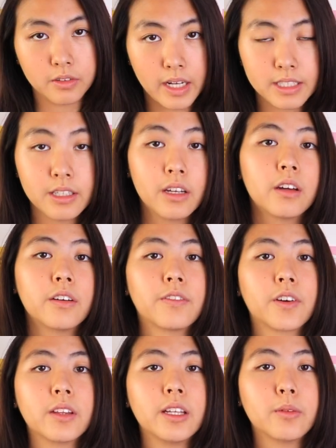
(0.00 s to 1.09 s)
events
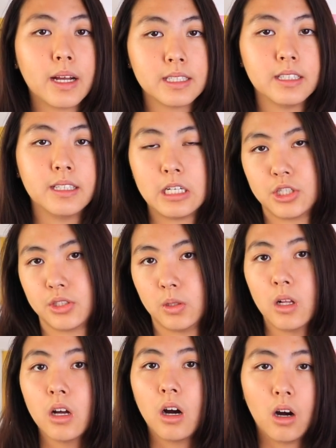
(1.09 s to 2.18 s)
for the
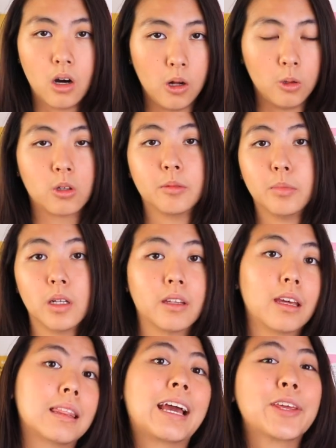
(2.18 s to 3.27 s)
residential hall or
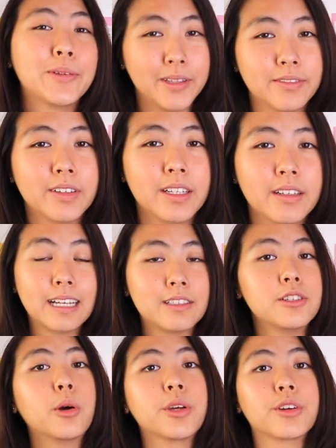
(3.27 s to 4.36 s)
building that you live in. Get
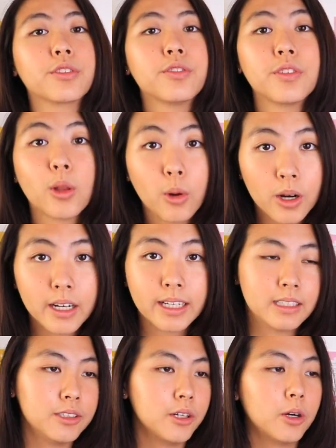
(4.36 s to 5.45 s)
to know your floor,
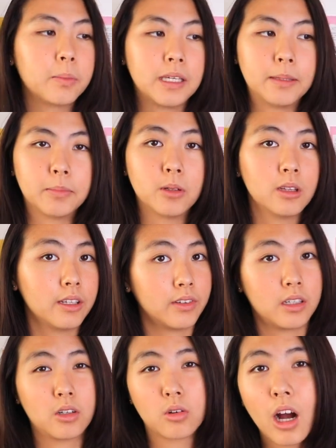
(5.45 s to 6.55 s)
get to know people
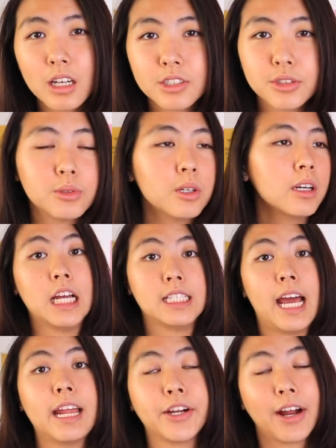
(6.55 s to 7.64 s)
living across you,
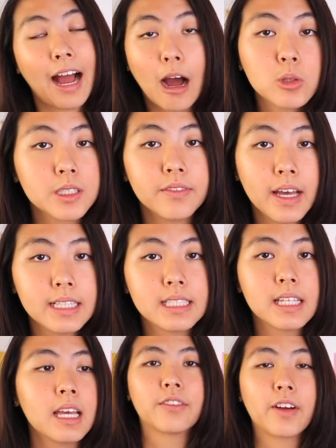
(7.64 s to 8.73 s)
attend your house events.
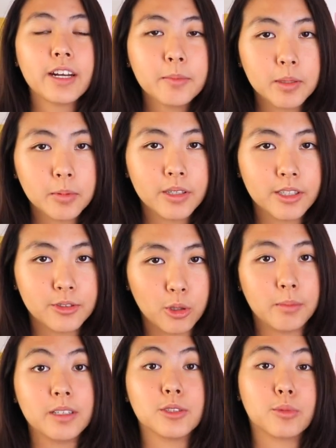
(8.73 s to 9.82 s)
Friending people in your
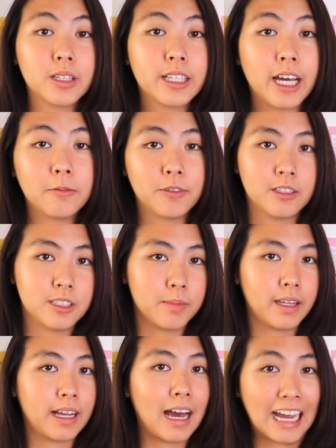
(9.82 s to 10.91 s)
dorm is really helpful and
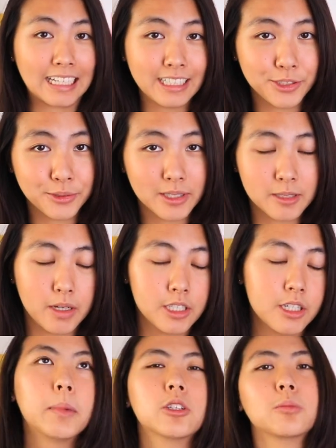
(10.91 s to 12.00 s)
something I didn't do as
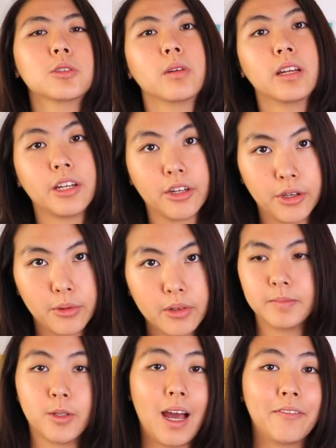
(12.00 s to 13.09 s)
much. My dorm was really new,
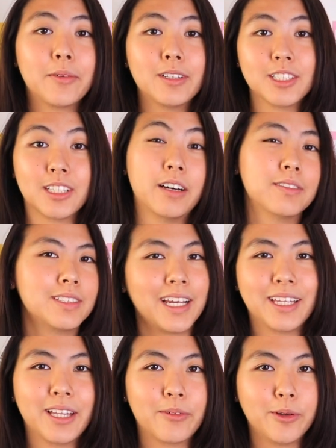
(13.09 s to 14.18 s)
so everyone just loved staying in their